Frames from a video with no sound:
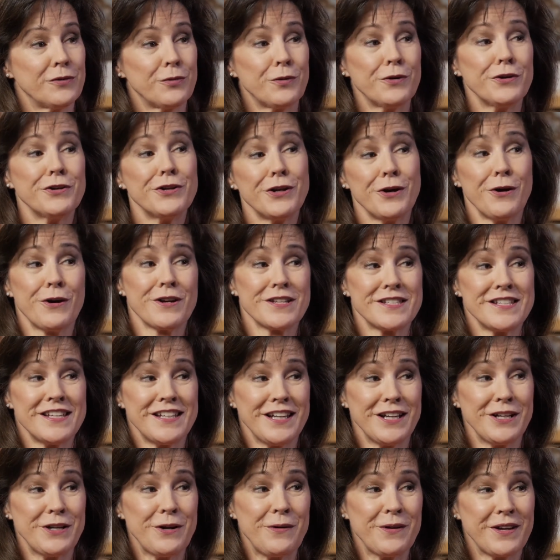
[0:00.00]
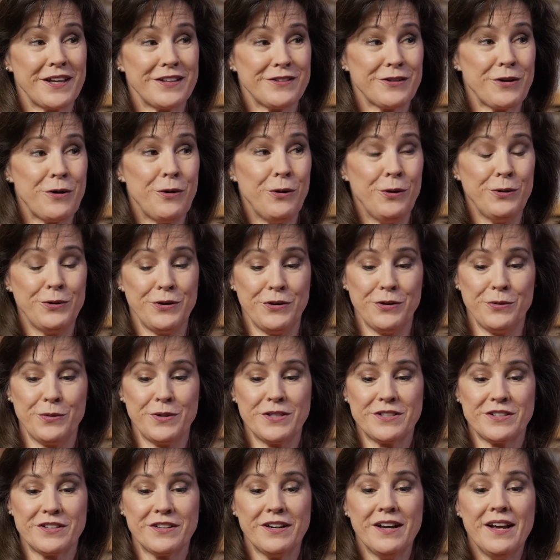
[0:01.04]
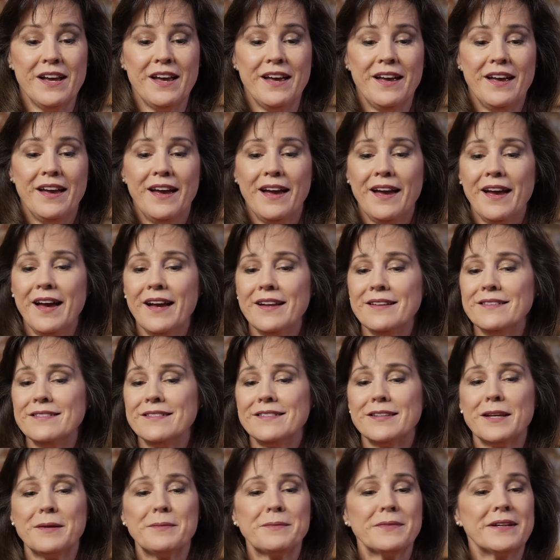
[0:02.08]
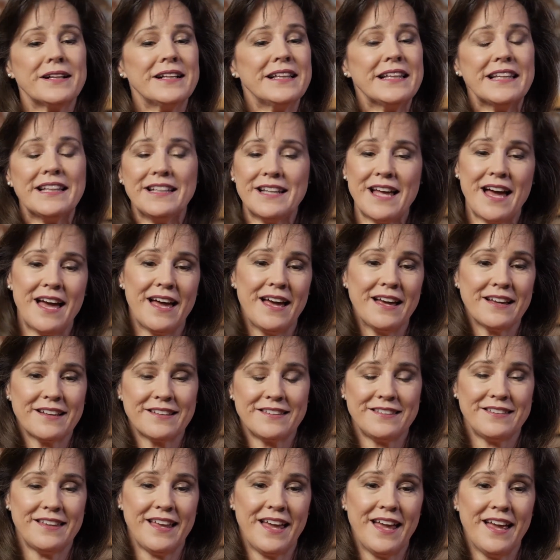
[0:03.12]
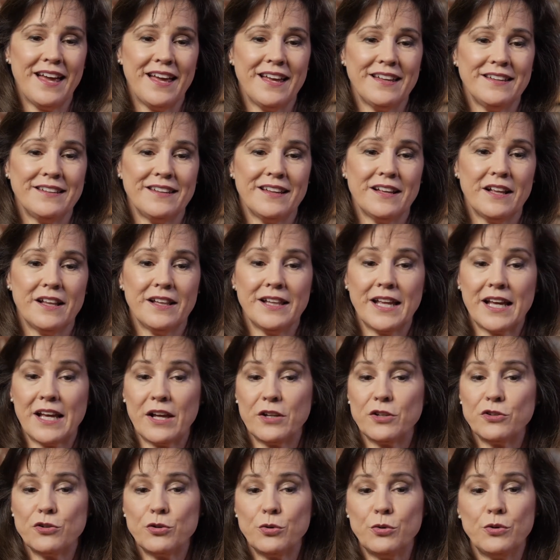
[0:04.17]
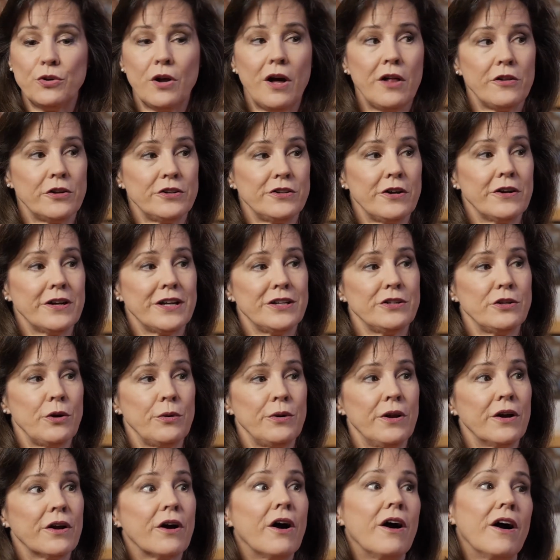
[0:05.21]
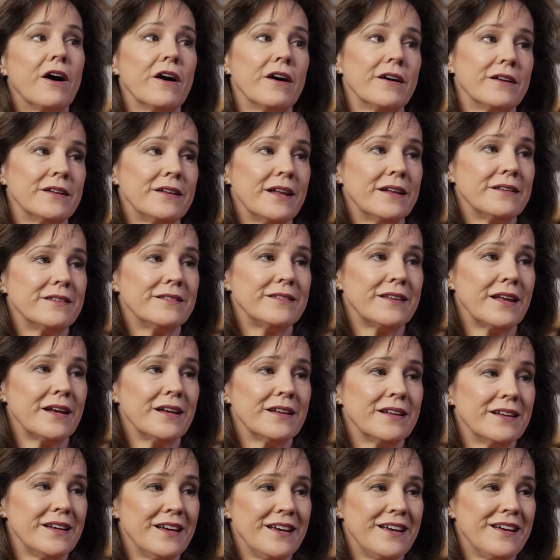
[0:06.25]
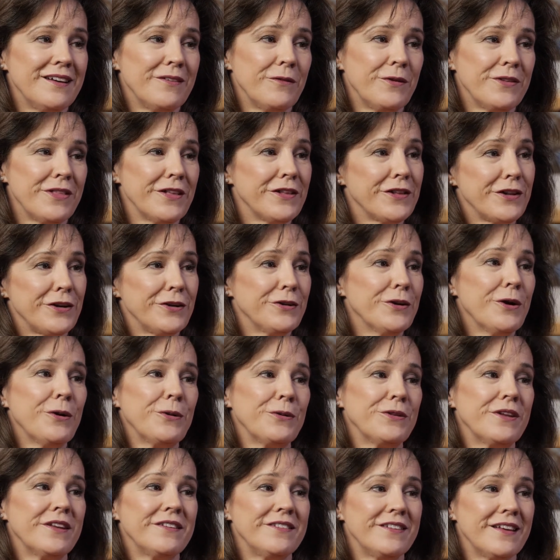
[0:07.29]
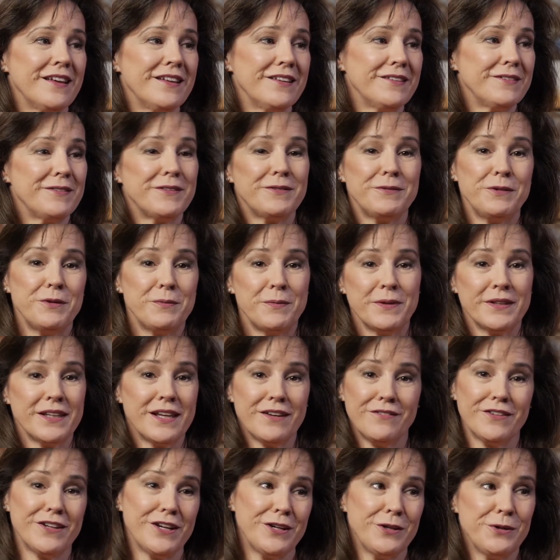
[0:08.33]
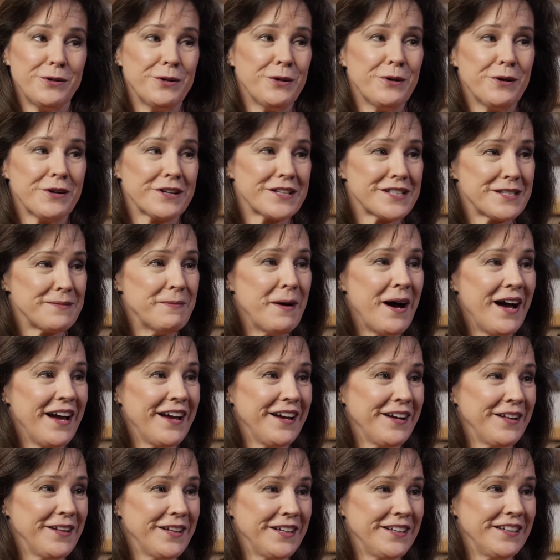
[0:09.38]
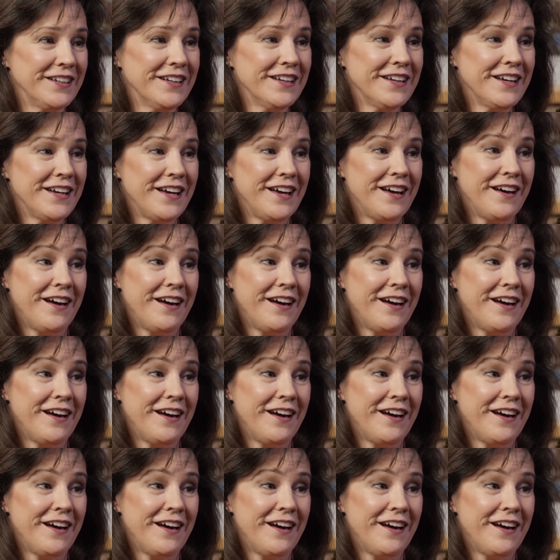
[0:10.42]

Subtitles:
because we're in New York City, you know, it gets cold in the winter, and some Kleenex, and like a $2 Dunkin' Donut card that's with a little note that says, you've been given a New York smile, and